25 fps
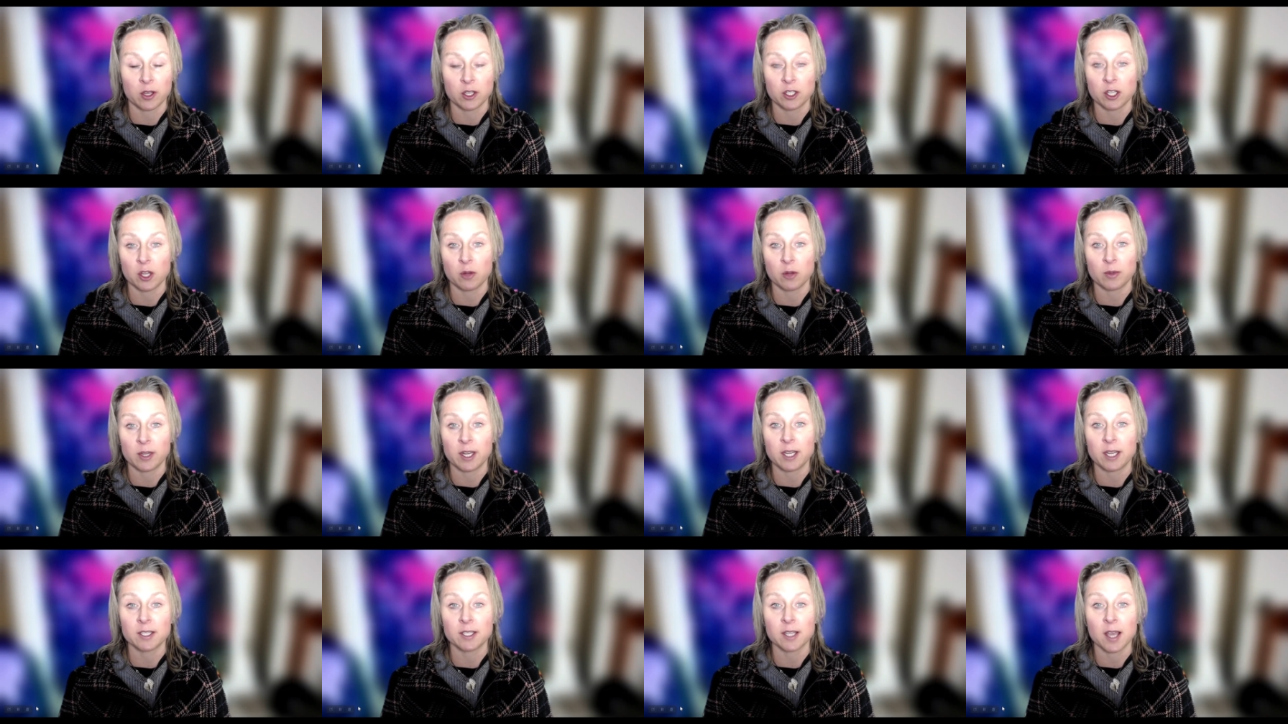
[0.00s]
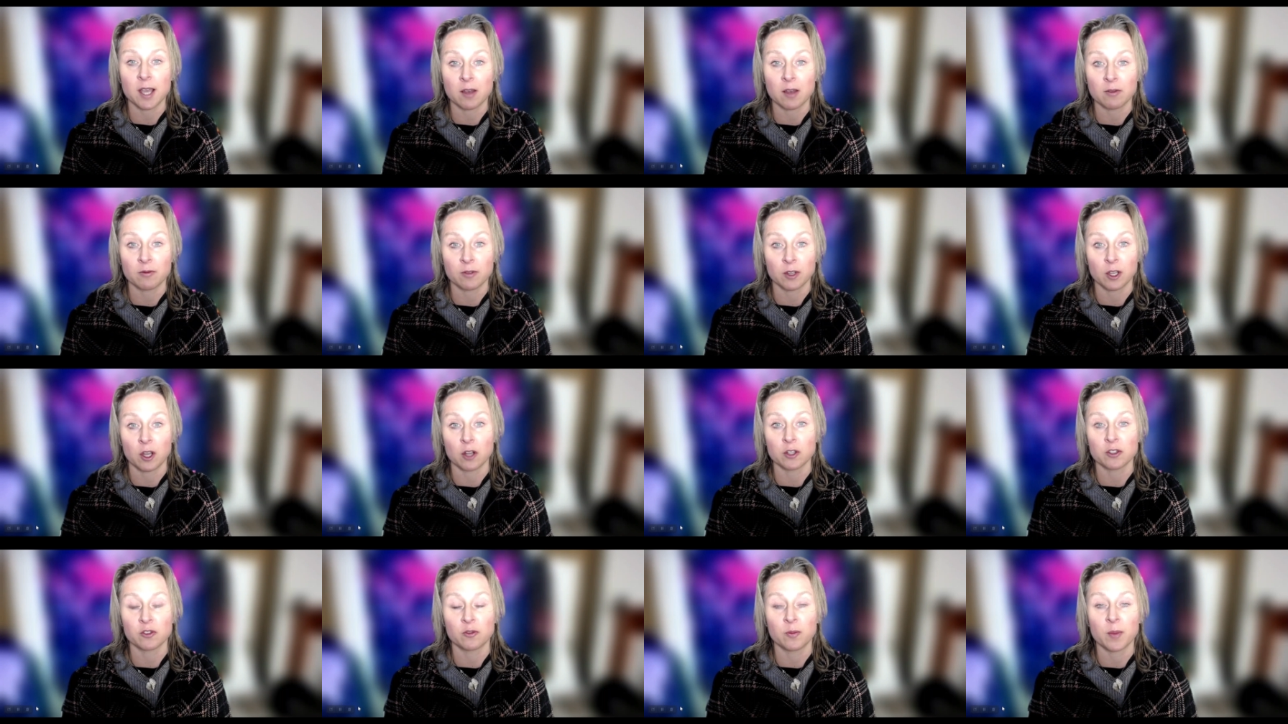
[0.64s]
You don't need to have a
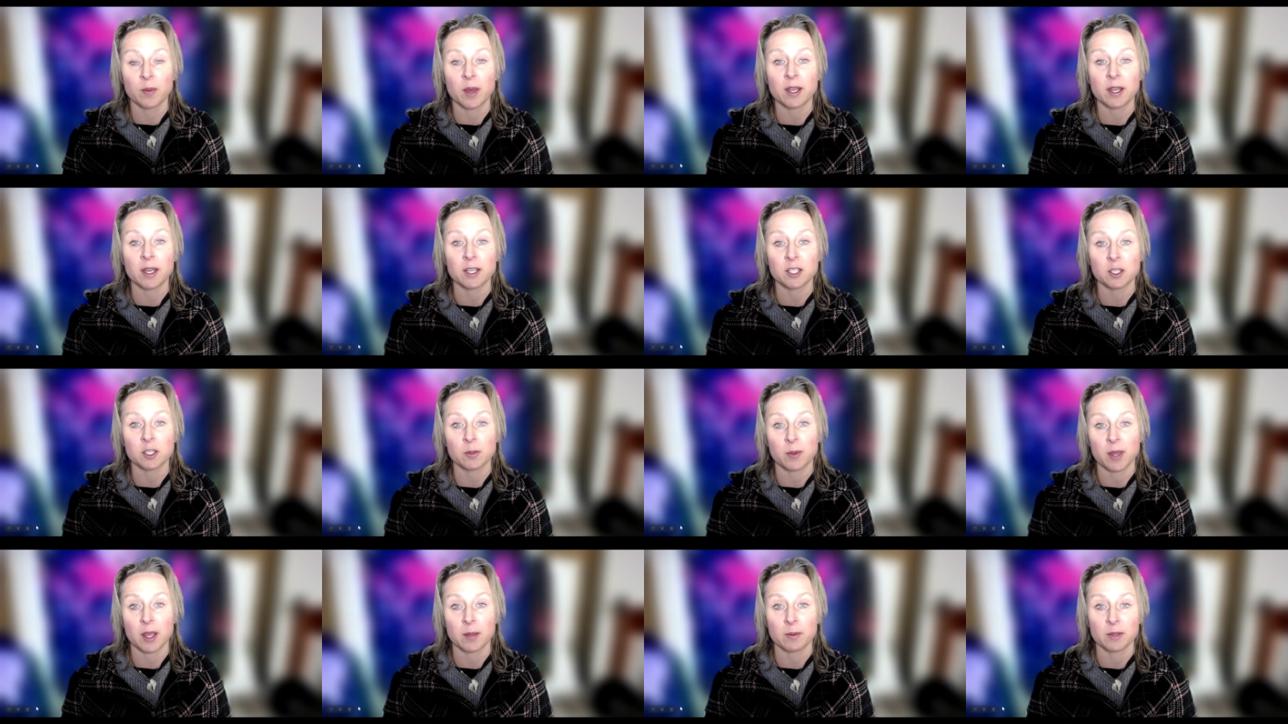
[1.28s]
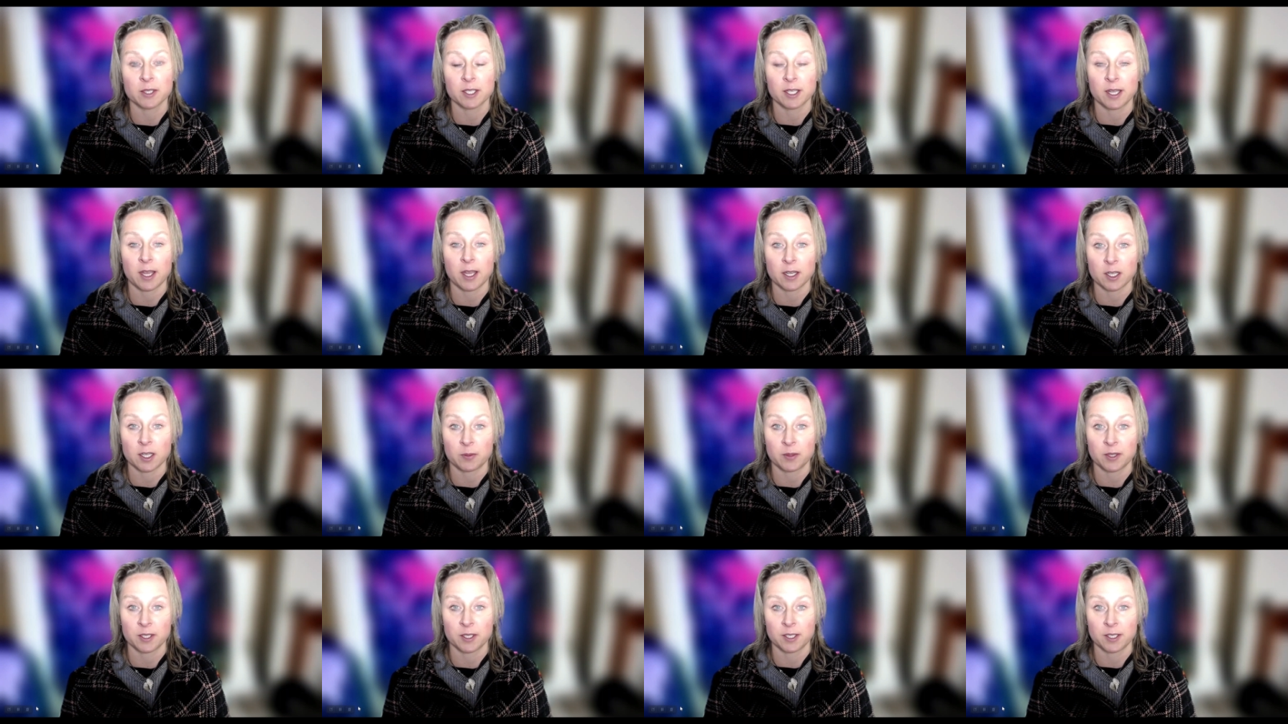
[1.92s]
lot of money to be able to get
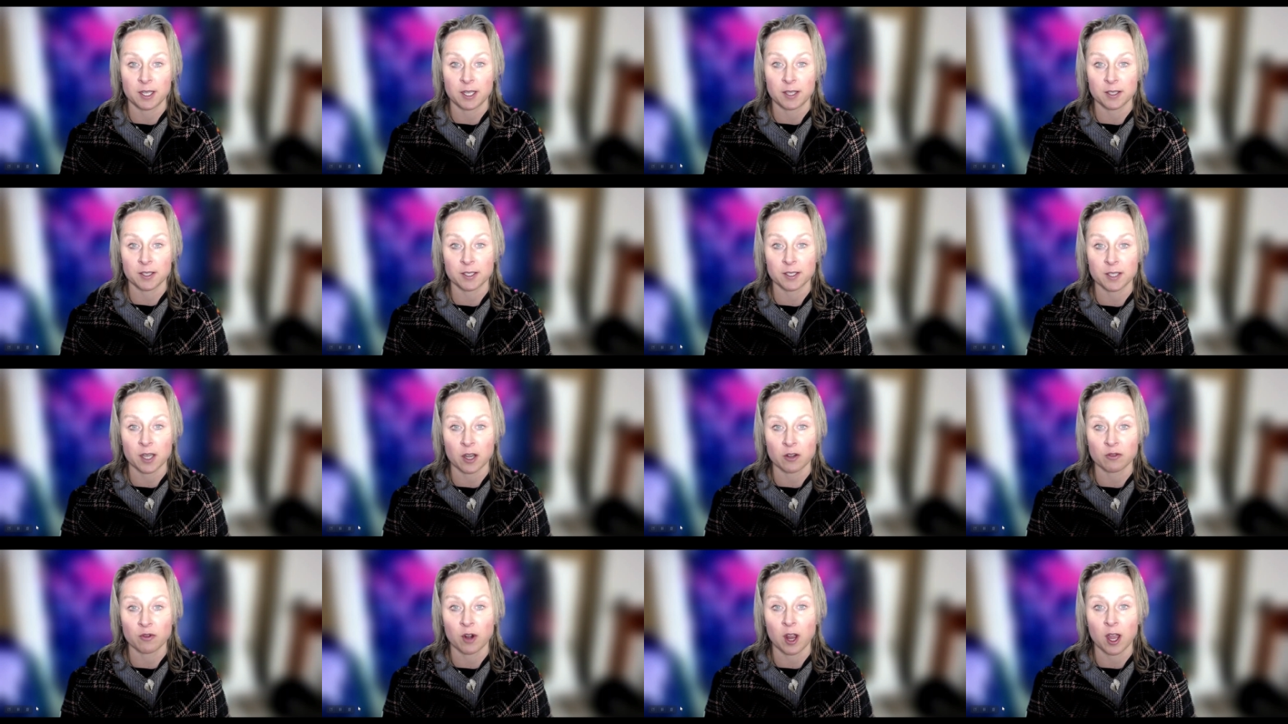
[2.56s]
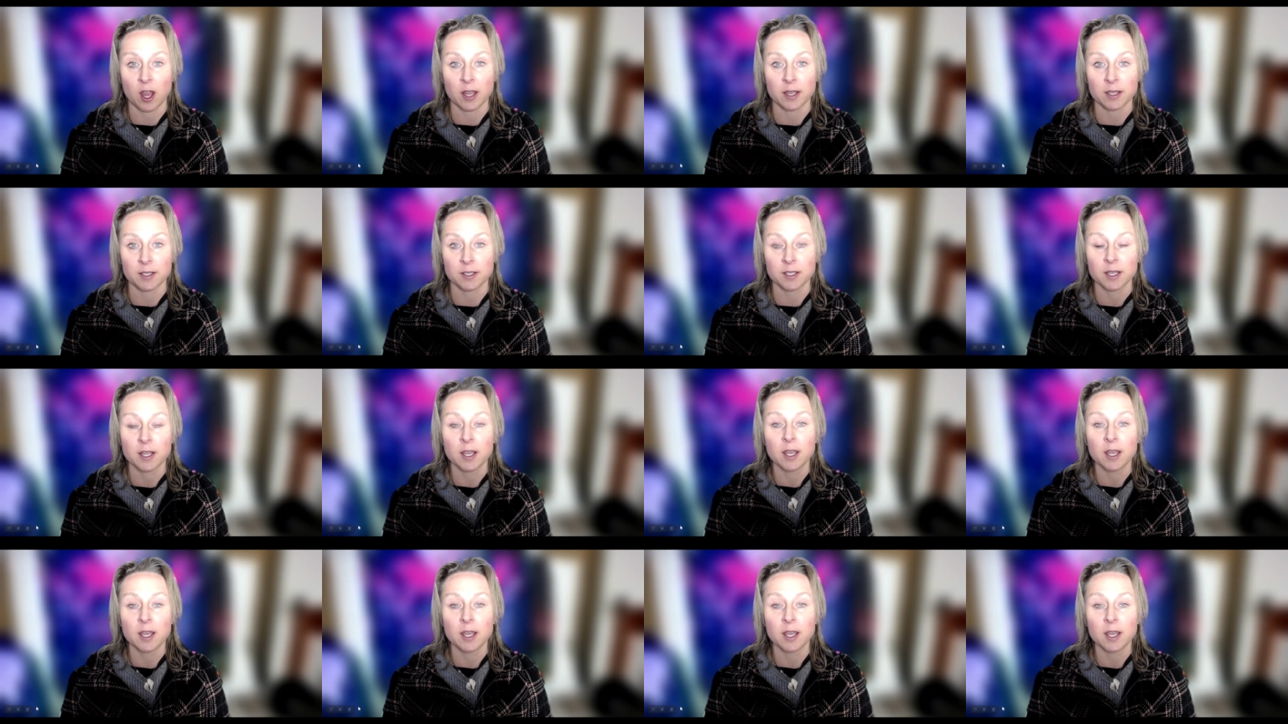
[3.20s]
up and see the sunrise,